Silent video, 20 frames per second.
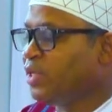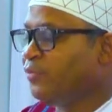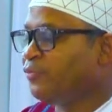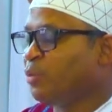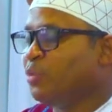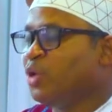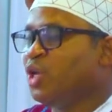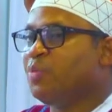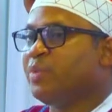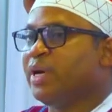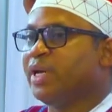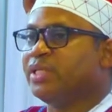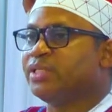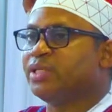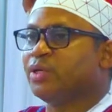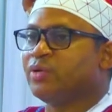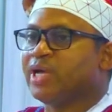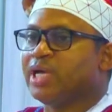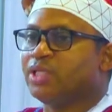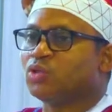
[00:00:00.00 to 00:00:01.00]
from
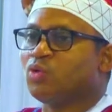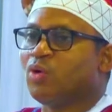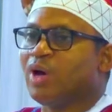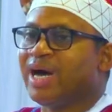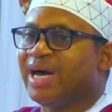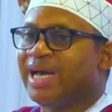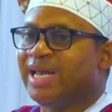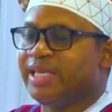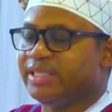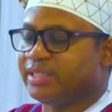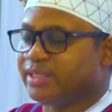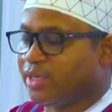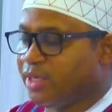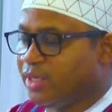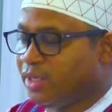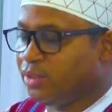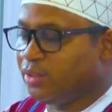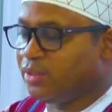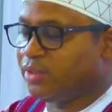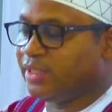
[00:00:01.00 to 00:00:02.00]
humanitarian to highly
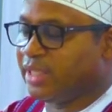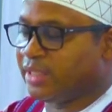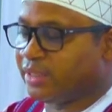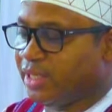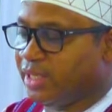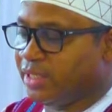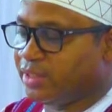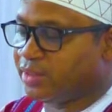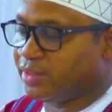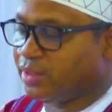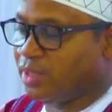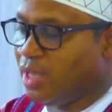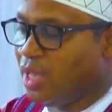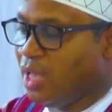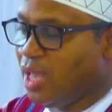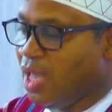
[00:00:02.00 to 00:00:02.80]
skilled settlers,